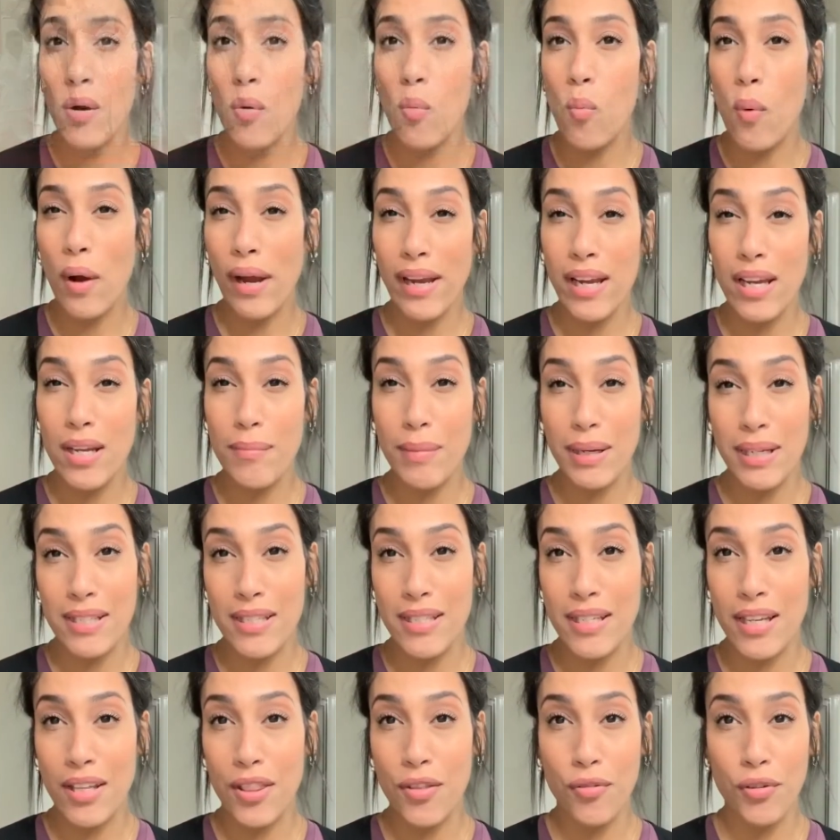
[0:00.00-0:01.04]
whiten my
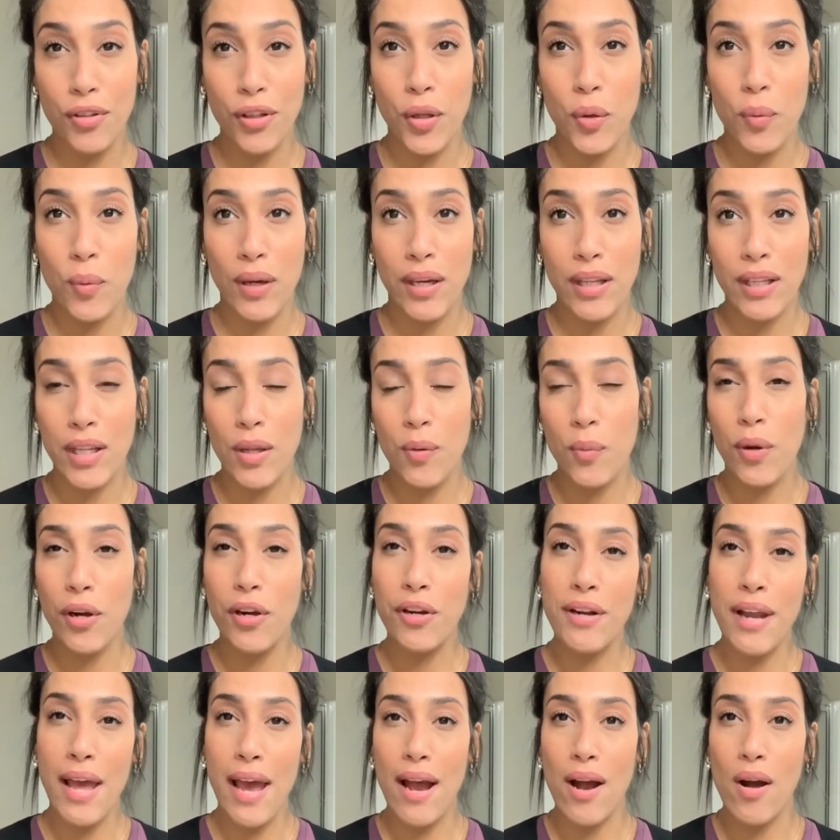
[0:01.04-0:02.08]
teeth really quickly. We
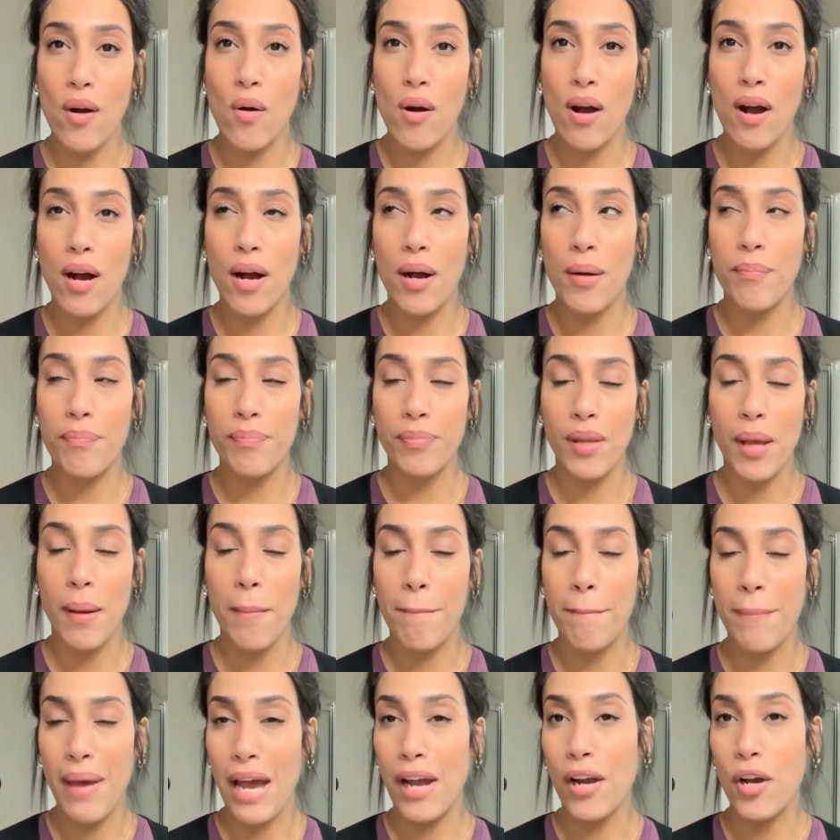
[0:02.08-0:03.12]
are now um,
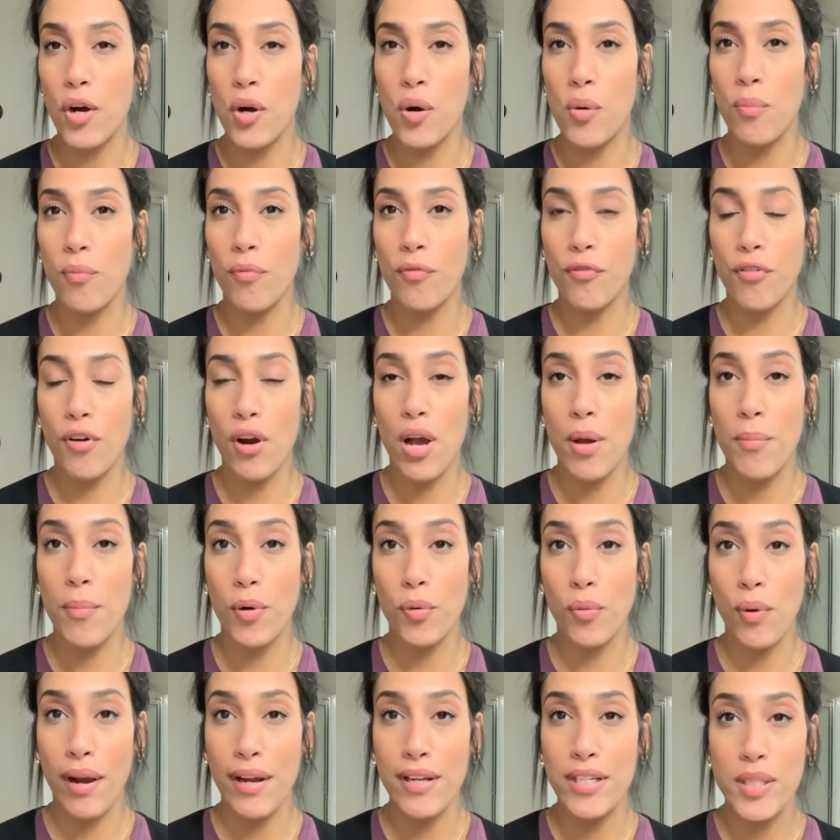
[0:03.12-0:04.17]
back home from
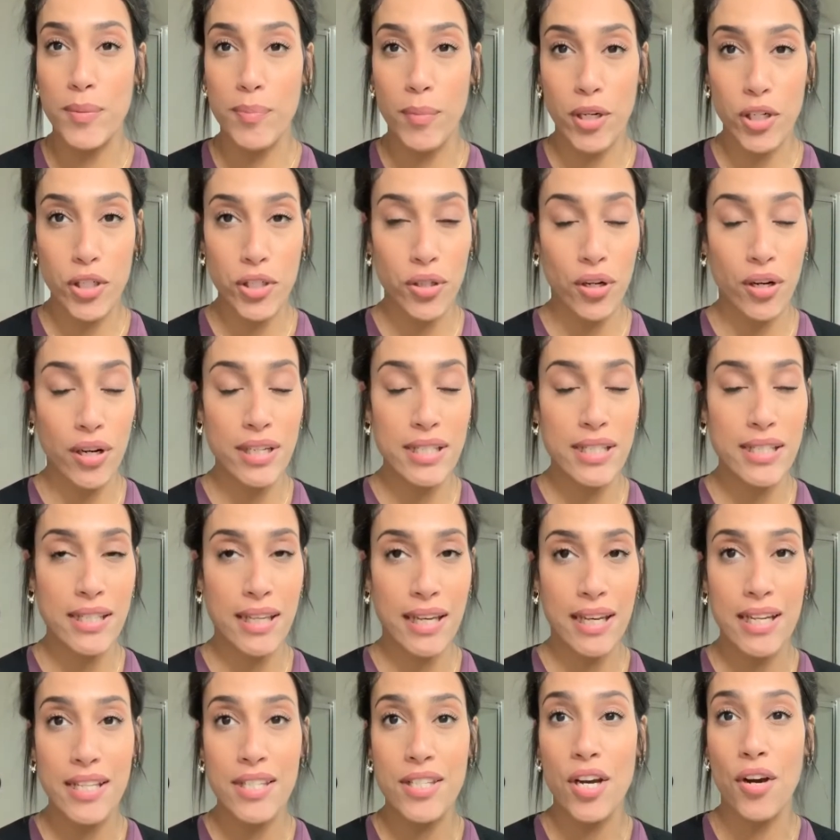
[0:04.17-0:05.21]
Ryan's martial arts.
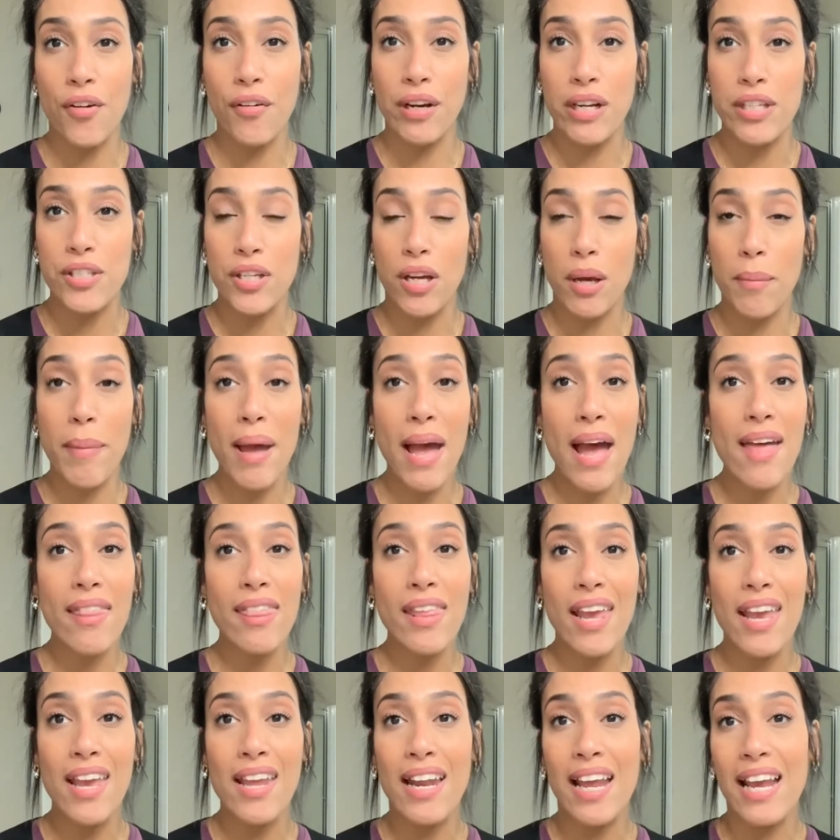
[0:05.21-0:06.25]
Kids already took a bath
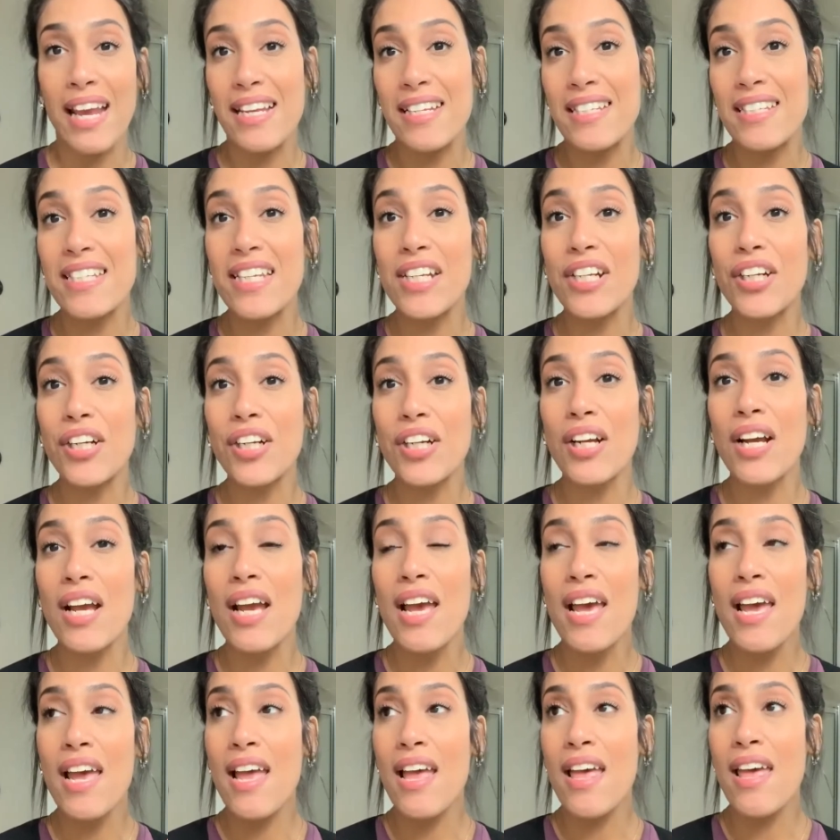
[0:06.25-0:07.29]
and ate dinner.
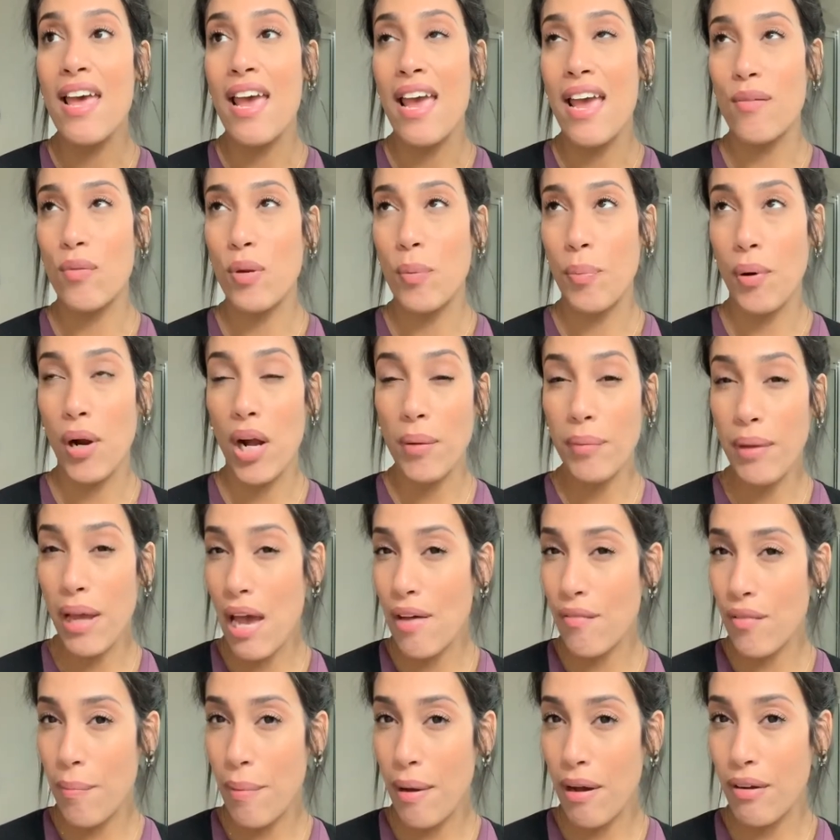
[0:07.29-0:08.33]
And we probably
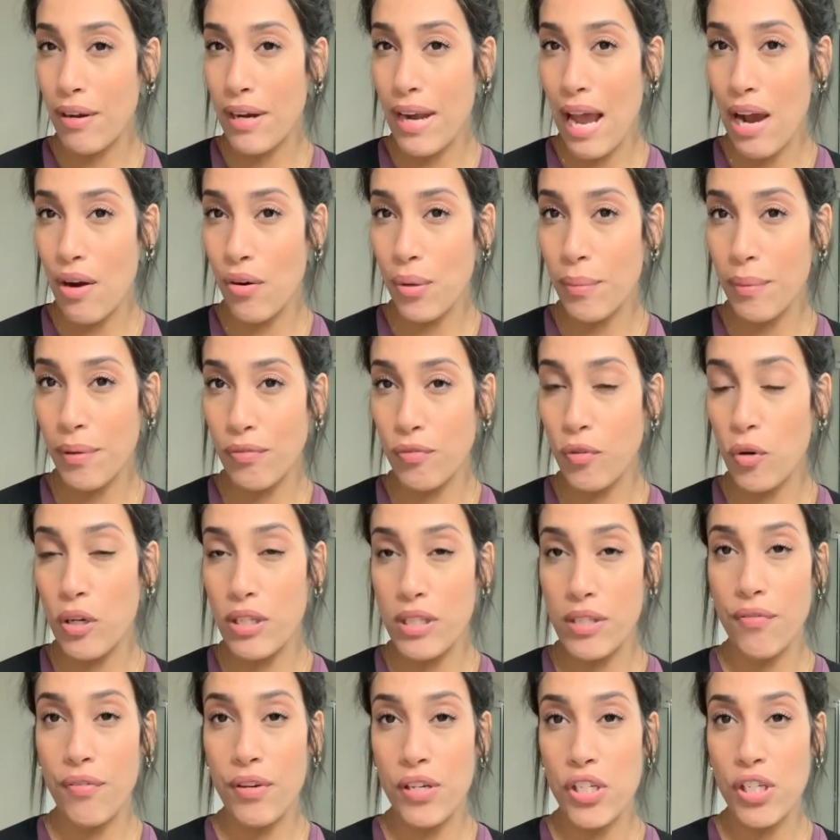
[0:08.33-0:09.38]
have about an hour before
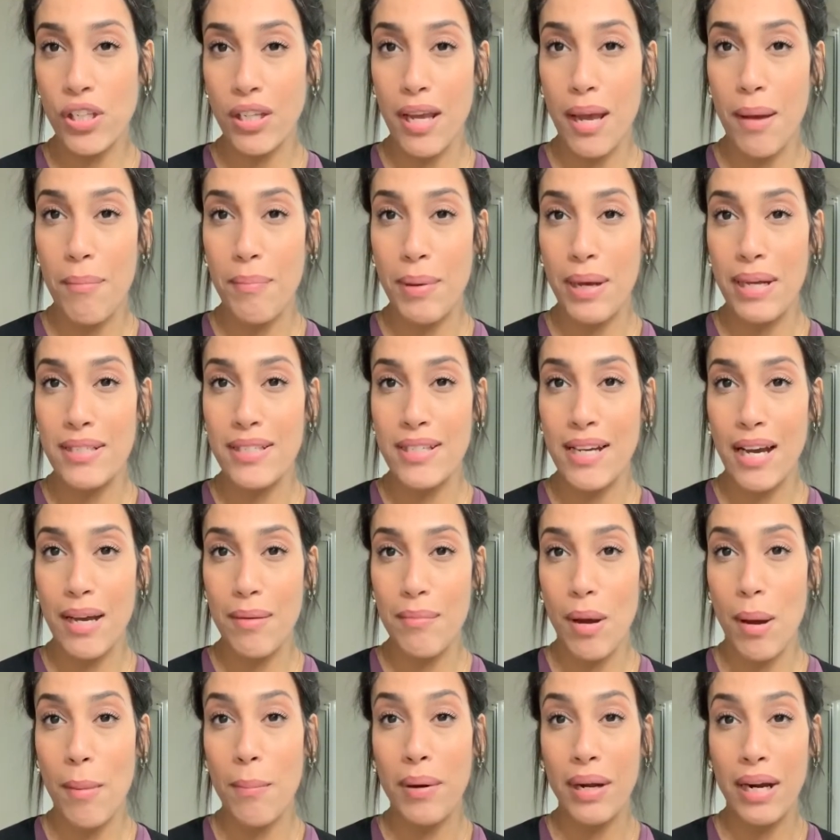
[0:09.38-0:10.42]
it's officially at
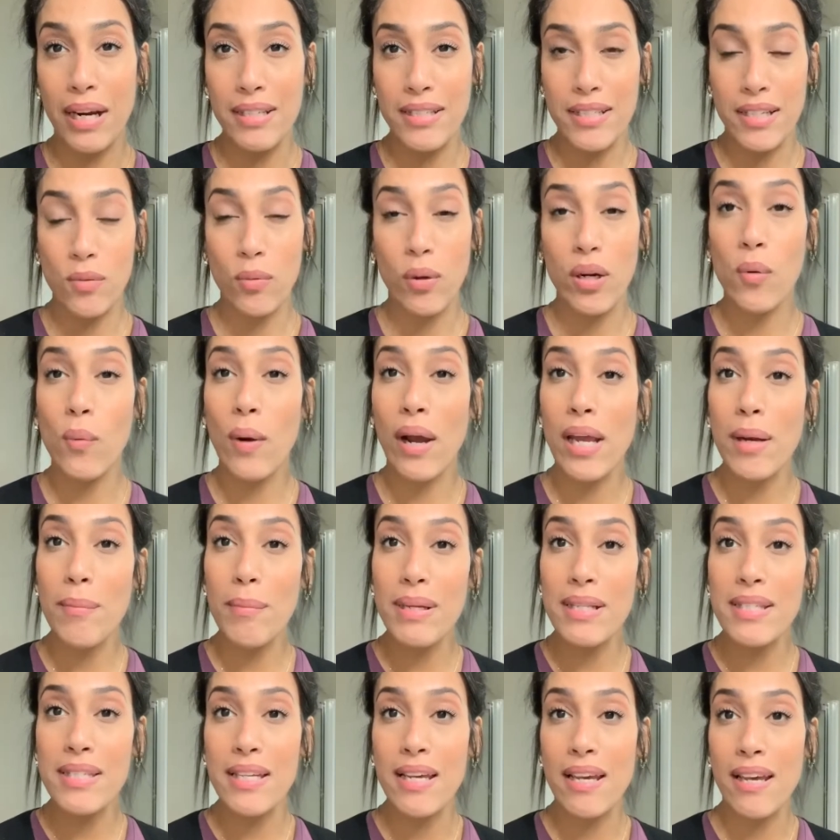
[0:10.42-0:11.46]
bedtime. But I did want to whiten
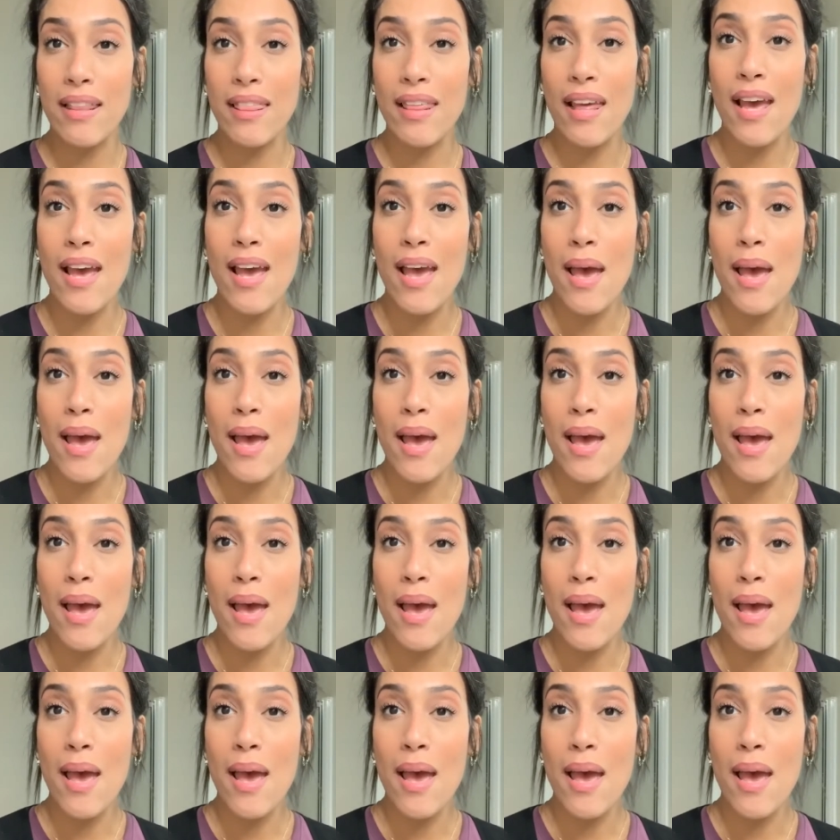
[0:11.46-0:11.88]
my teeth